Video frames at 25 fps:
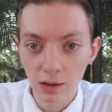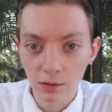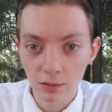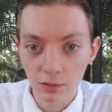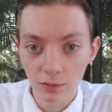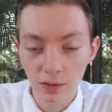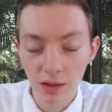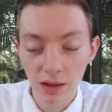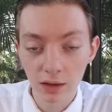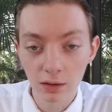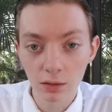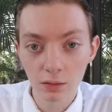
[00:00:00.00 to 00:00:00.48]

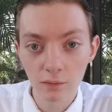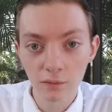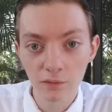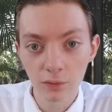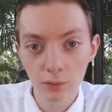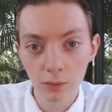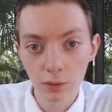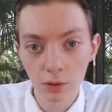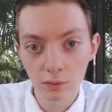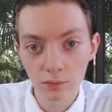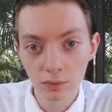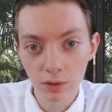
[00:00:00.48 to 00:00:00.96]
So thank you
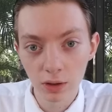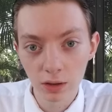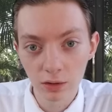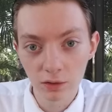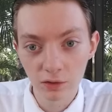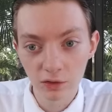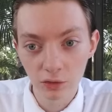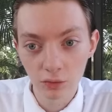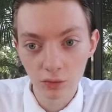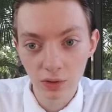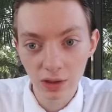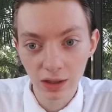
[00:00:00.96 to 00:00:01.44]
for uh,
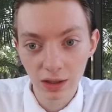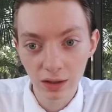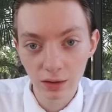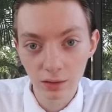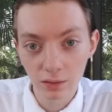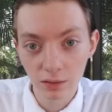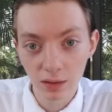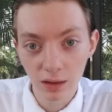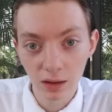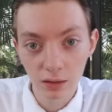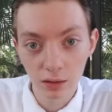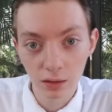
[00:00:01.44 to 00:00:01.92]
tuning
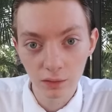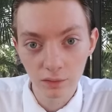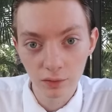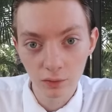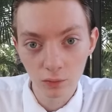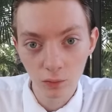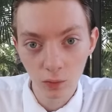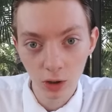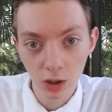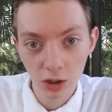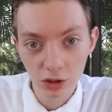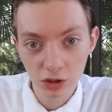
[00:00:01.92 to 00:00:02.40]
in. Thank you for
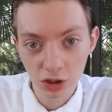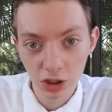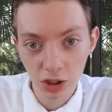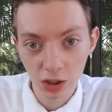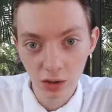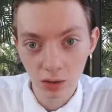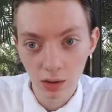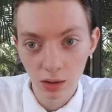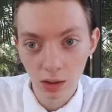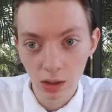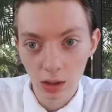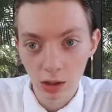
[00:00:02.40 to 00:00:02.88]

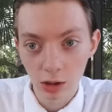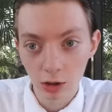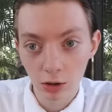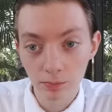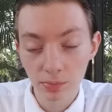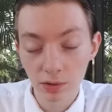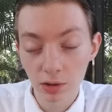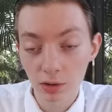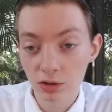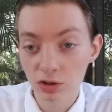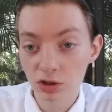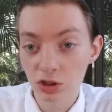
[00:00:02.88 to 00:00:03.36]
watching.
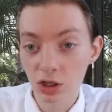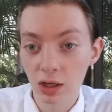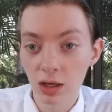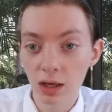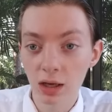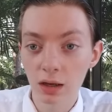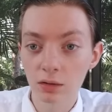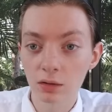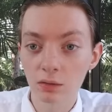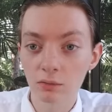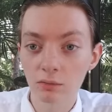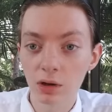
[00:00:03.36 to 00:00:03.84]
Hope you could check
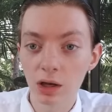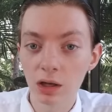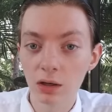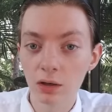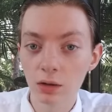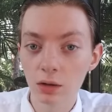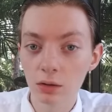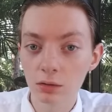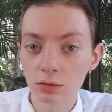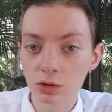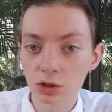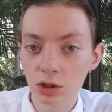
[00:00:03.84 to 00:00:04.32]
out the
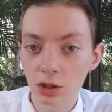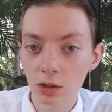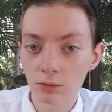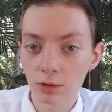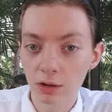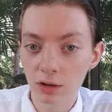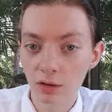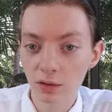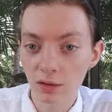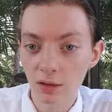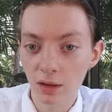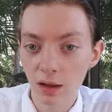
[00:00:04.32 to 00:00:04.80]
radio show
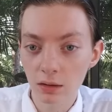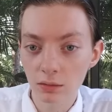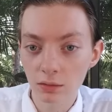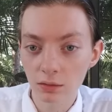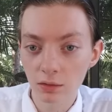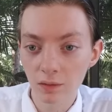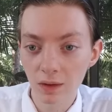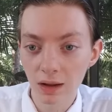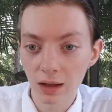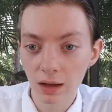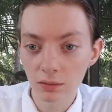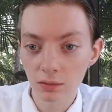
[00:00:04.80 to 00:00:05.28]
on
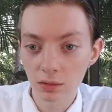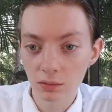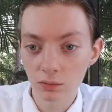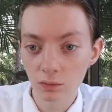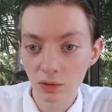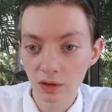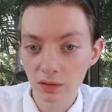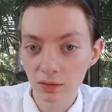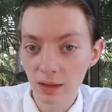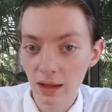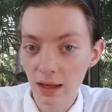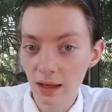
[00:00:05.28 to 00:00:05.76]
SoundCloud. And
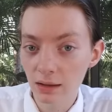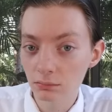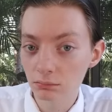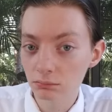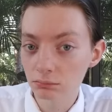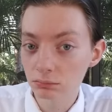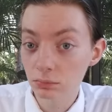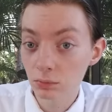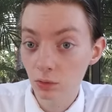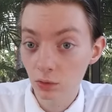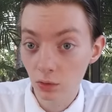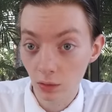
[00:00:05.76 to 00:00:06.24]
with that,
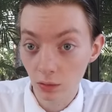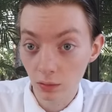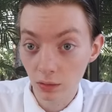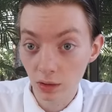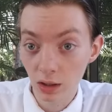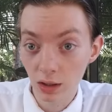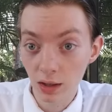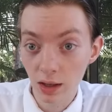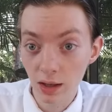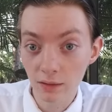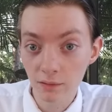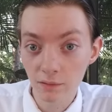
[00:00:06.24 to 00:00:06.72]
that's all that
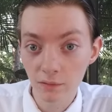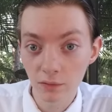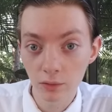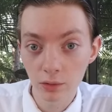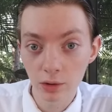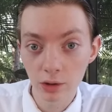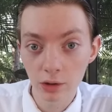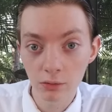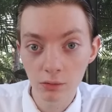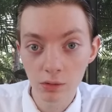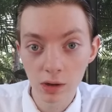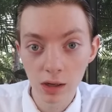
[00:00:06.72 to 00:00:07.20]
I have
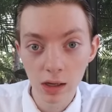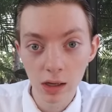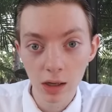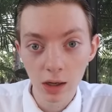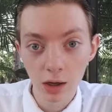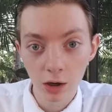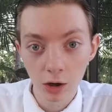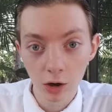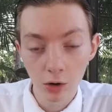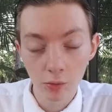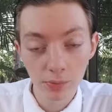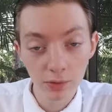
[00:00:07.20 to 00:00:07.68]
for you.
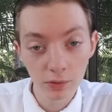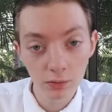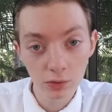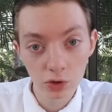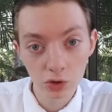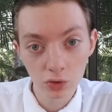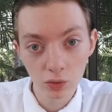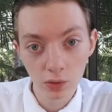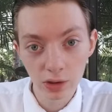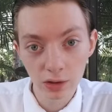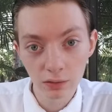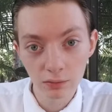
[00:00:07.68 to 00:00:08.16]
Hope you
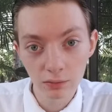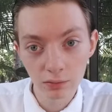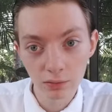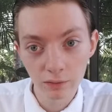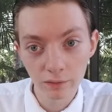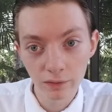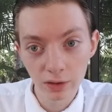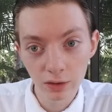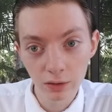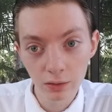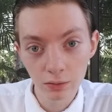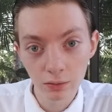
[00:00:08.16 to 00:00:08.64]
enjoyed the
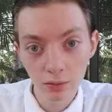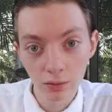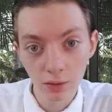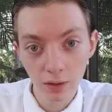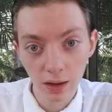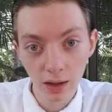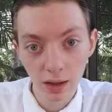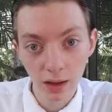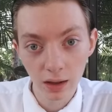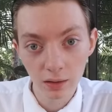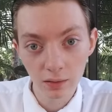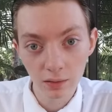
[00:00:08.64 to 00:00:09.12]
review.
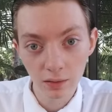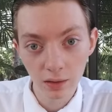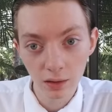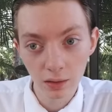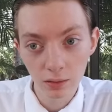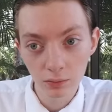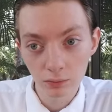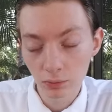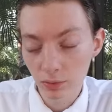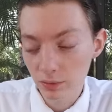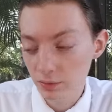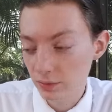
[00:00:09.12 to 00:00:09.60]
And
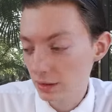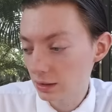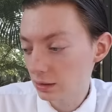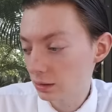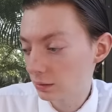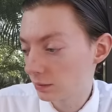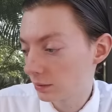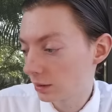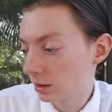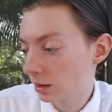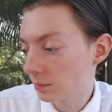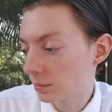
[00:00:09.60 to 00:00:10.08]
uh, with that,
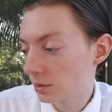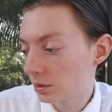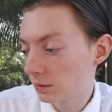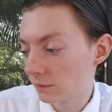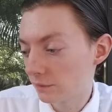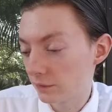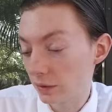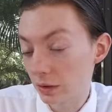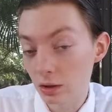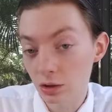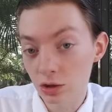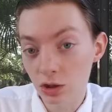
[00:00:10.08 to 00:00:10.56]
I think I'm going to
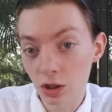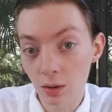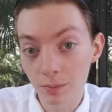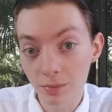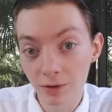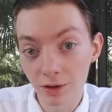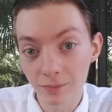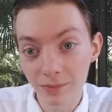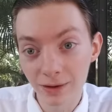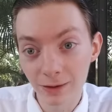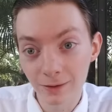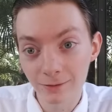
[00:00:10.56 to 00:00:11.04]
finish up
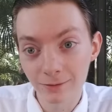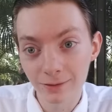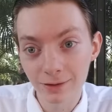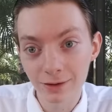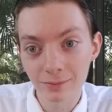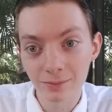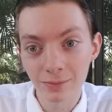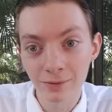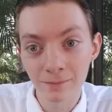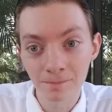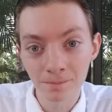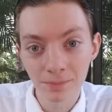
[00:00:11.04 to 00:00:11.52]
the
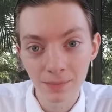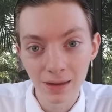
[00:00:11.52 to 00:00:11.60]
McRib.